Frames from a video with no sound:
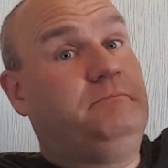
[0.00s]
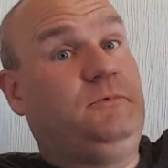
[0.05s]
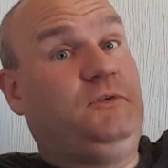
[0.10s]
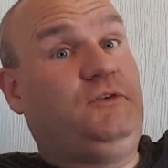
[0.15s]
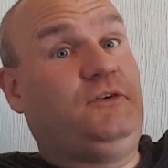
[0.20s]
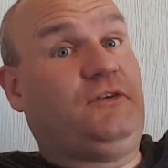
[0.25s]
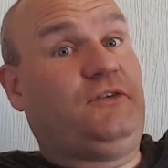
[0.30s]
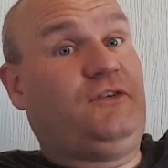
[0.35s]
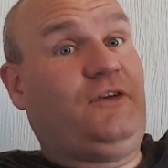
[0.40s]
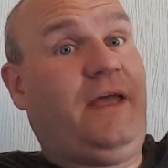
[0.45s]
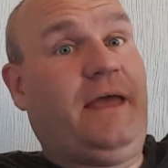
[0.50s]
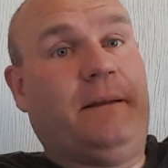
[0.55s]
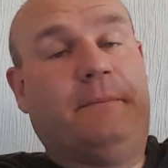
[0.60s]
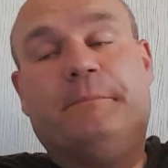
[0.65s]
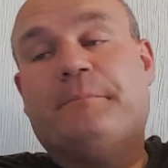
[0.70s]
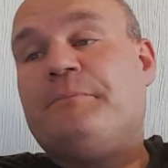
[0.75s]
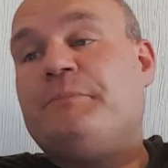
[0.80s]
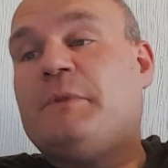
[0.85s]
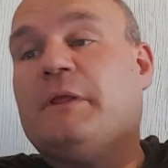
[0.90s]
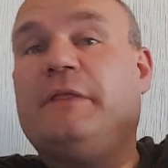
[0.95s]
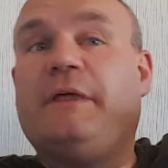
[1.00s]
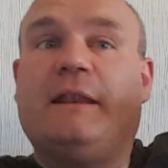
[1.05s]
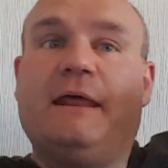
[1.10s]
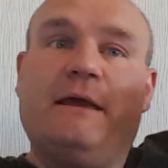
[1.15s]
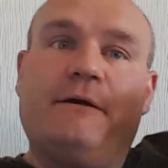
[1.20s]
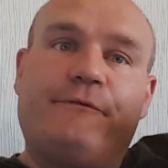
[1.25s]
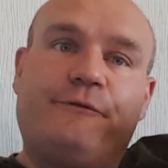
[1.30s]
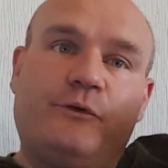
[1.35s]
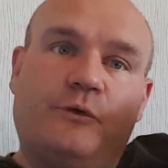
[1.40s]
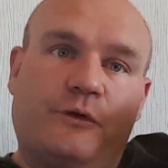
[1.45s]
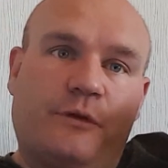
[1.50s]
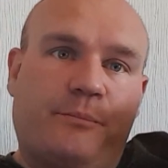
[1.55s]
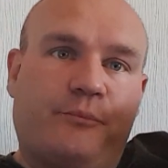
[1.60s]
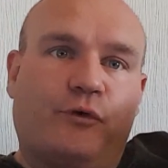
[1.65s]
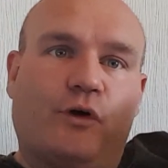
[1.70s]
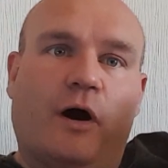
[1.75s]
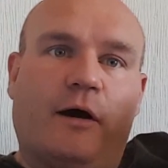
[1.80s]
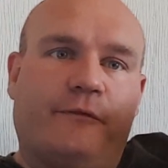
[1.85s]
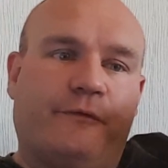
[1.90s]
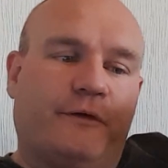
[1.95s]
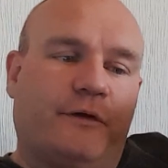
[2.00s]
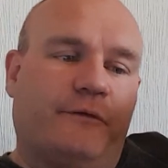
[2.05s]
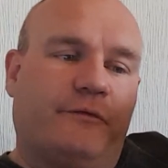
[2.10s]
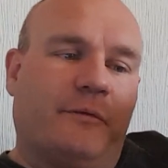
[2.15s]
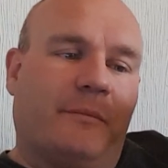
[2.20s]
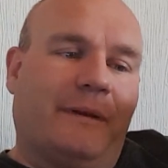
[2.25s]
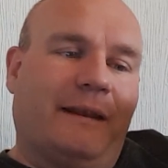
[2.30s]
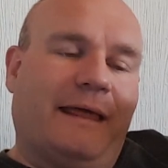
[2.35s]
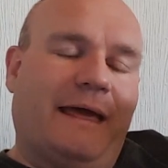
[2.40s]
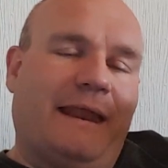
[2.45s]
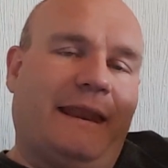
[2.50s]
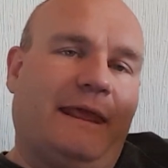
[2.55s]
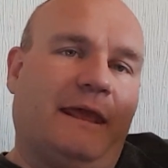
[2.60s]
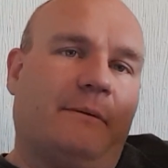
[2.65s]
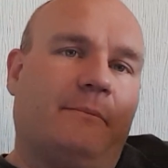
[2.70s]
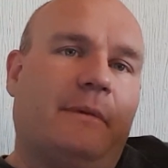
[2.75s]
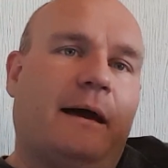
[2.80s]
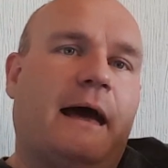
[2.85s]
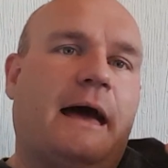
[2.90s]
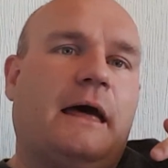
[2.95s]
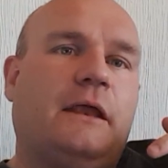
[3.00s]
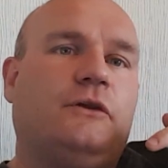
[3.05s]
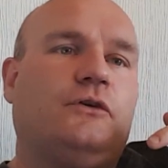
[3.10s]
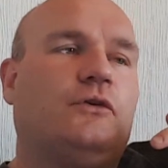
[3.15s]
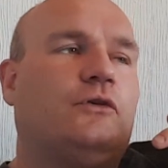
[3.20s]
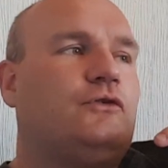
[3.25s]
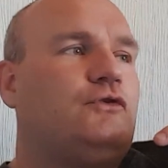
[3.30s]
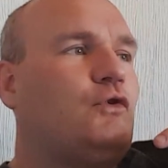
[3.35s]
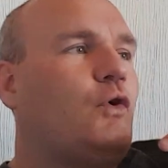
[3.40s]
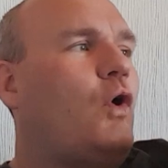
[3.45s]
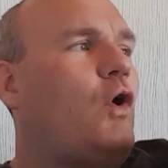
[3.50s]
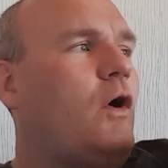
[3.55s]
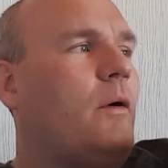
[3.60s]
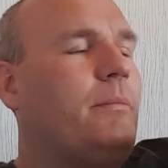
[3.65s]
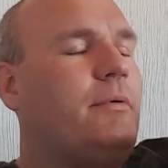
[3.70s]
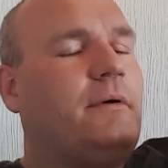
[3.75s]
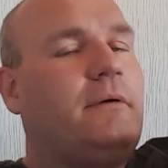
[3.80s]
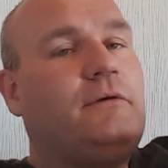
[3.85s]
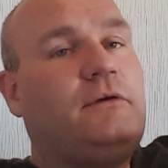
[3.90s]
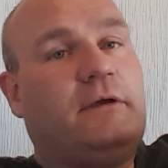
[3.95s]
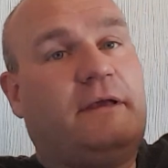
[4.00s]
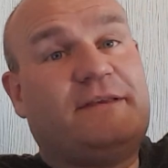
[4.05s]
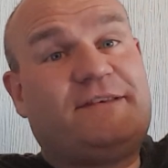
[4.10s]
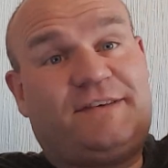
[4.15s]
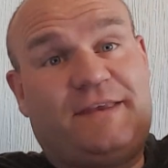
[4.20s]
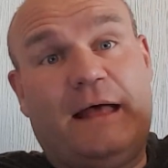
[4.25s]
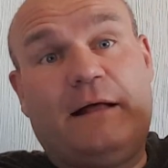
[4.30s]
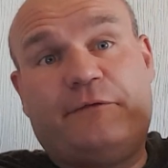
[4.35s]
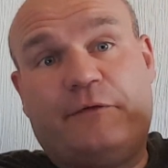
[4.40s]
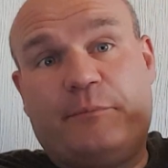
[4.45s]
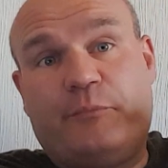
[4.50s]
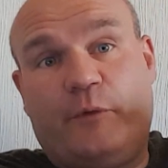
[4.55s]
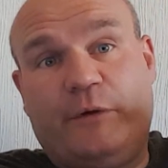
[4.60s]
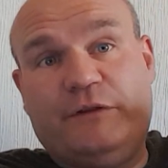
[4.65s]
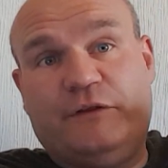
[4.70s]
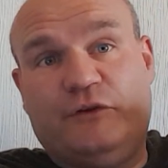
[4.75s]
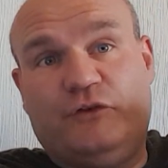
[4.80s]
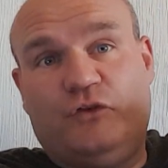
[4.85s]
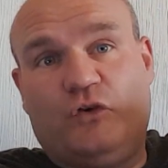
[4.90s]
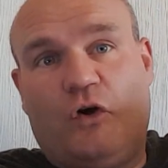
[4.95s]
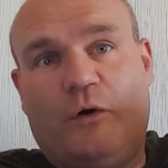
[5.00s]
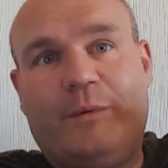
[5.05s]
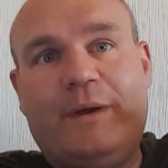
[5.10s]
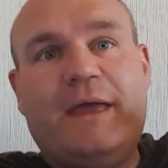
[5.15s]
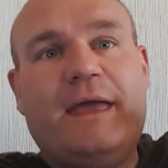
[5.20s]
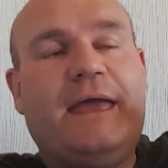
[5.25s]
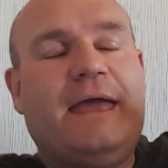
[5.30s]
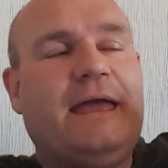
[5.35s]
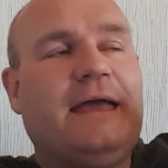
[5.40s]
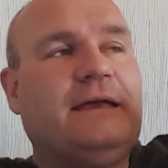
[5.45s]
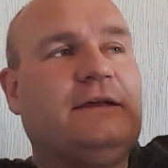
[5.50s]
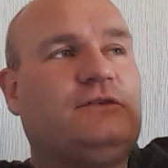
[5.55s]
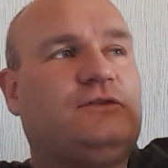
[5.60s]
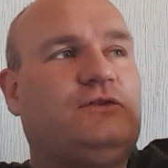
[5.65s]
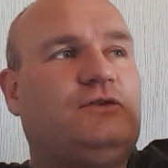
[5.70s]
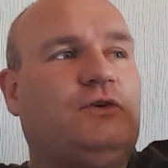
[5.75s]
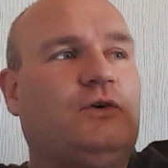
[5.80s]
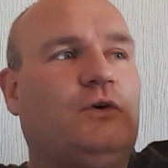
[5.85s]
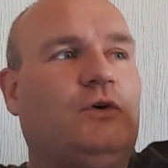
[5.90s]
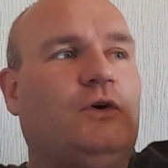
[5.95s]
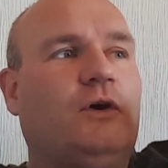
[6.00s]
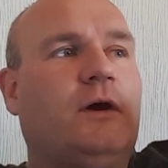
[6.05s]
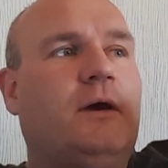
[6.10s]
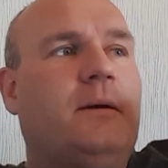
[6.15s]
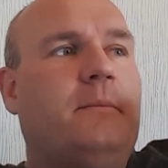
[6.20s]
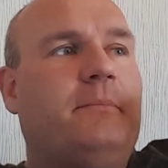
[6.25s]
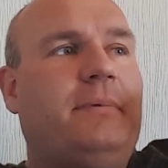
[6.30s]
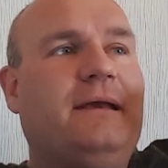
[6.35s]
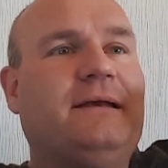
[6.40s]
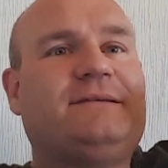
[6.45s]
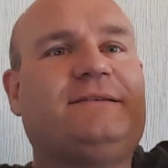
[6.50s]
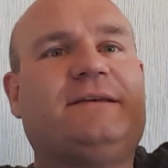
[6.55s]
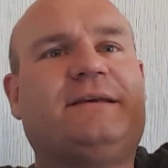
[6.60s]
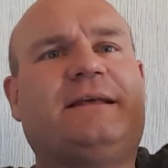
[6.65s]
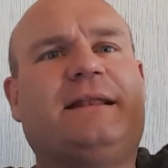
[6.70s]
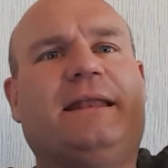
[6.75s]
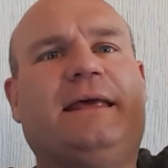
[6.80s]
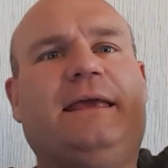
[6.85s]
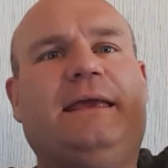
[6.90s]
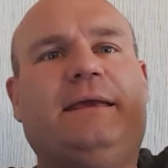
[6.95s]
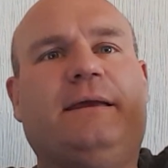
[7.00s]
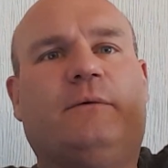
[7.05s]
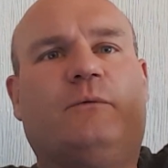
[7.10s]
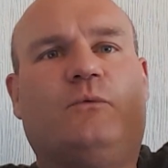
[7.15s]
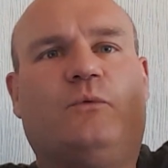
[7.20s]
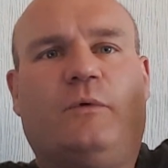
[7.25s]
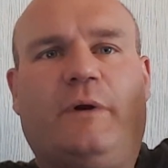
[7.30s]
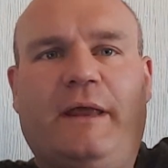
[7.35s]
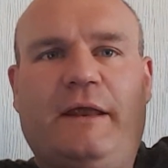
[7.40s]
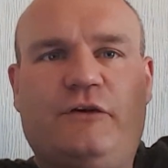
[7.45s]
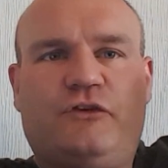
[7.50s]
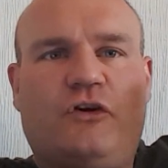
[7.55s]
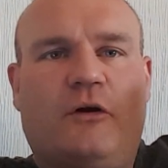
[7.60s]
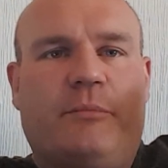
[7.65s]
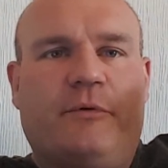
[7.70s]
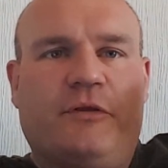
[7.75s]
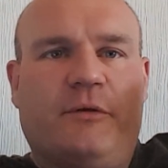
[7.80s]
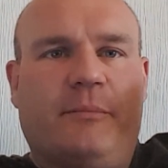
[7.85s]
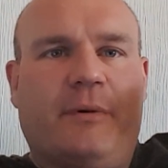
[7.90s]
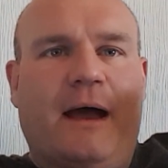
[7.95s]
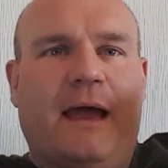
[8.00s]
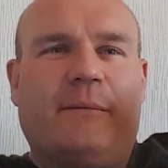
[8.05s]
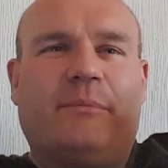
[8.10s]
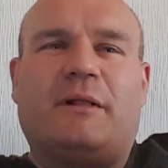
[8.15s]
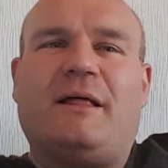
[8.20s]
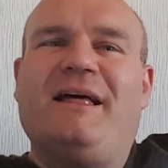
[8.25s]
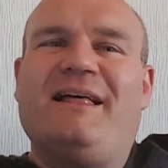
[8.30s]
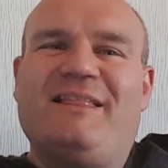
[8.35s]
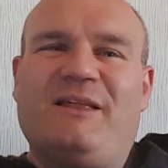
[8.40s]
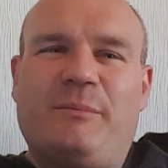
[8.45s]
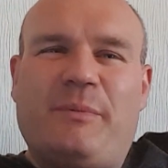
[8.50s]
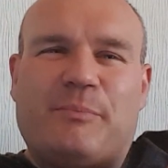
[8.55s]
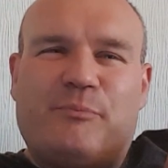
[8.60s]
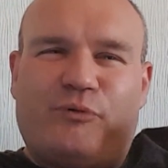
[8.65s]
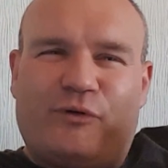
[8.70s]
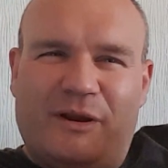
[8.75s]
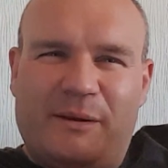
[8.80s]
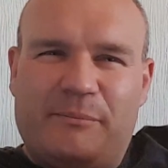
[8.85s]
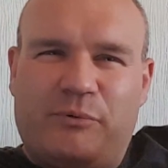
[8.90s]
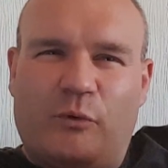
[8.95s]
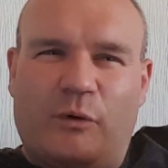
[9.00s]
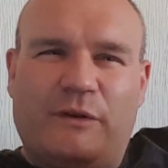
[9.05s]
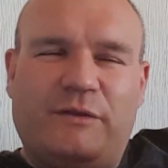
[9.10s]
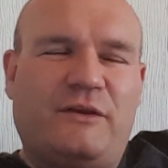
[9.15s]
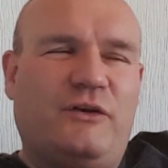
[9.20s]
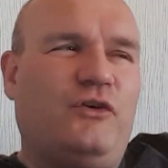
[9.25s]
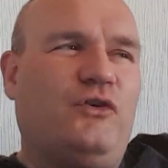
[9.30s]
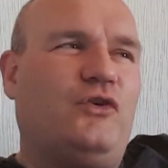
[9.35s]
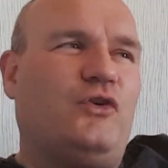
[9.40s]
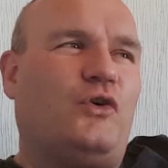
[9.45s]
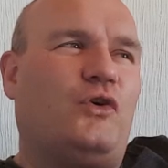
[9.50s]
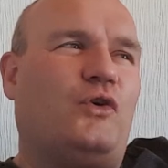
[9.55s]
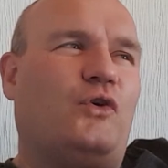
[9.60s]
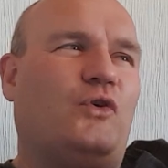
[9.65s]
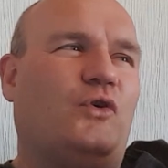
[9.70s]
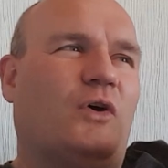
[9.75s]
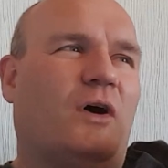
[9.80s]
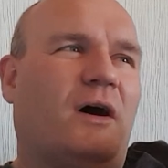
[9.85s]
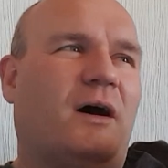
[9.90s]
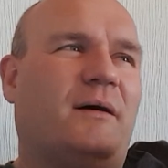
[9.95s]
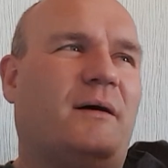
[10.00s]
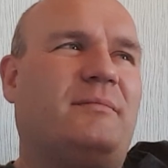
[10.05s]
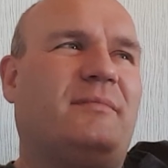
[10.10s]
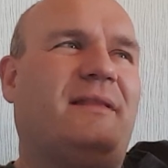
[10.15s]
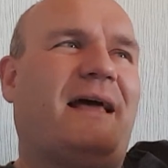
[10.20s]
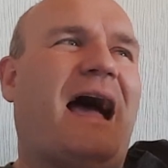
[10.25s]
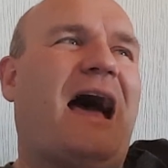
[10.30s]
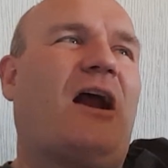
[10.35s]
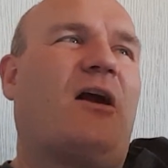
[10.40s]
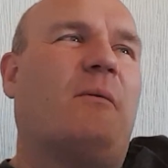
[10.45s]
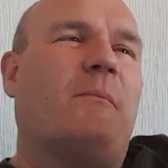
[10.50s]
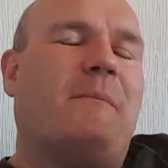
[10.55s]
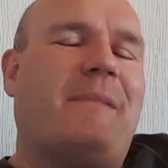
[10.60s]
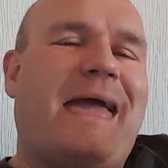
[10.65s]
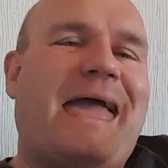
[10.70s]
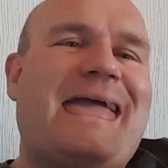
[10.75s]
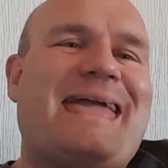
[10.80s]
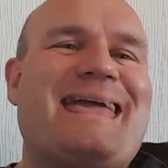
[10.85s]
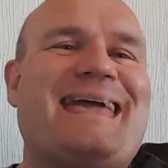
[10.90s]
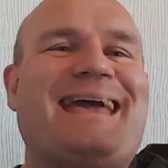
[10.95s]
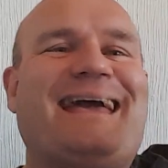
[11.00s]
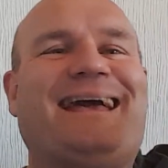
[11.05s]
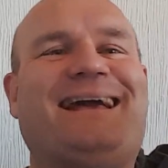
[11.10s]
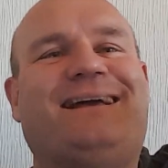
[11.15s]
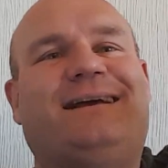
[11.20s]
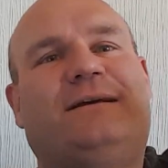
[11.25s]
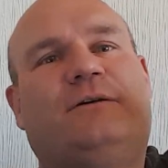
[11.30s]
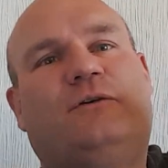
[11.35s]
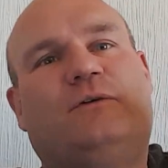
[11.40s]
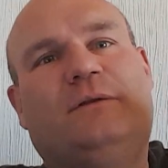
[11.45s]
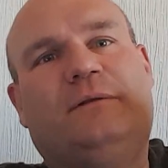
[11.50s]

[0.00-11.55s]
just saying, that if you're the prophet of the millennium and your job, a self-appointed job, is to basically reinterpret the Bible, it'd be pretty important that you knew Aramaic,